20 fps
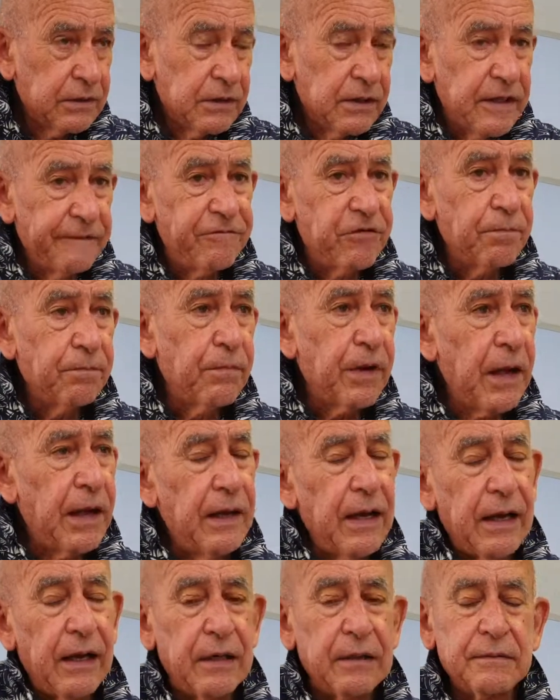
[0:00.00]
Give them
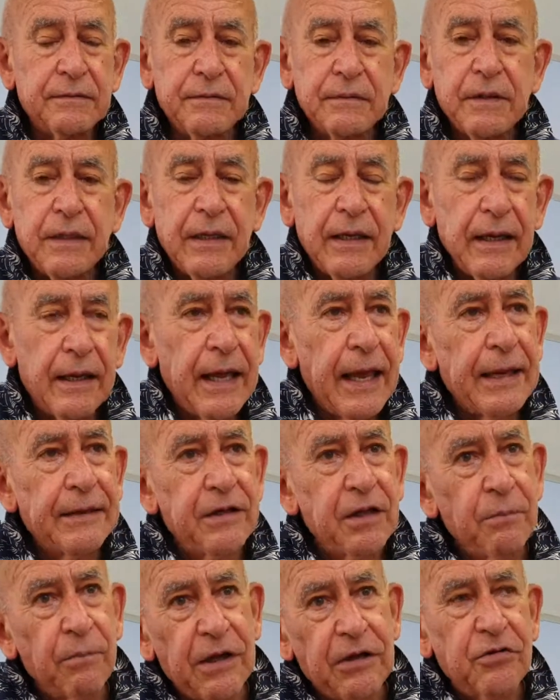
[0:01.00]

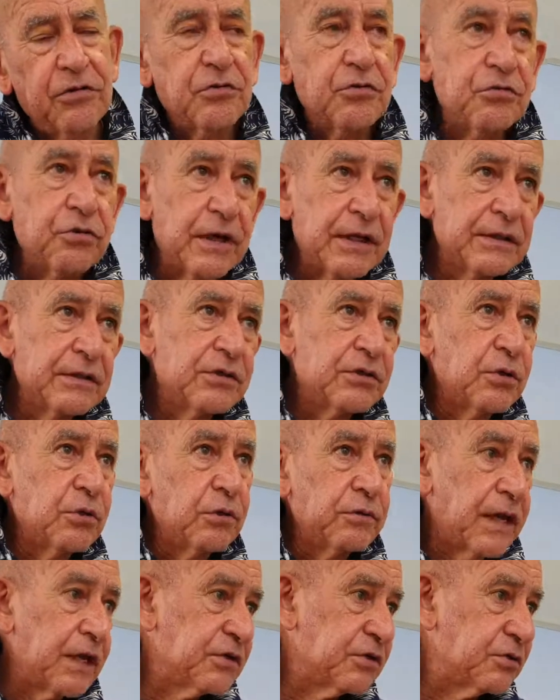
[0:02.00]
anti-meth drugs and all
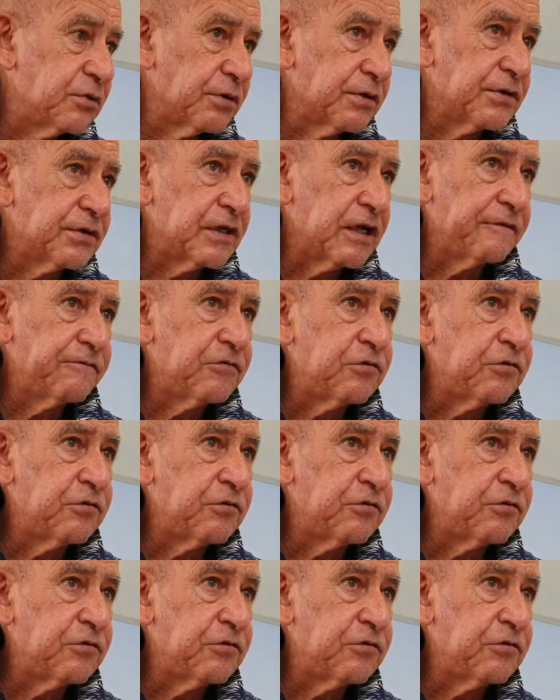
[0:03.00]
that sort of stuff,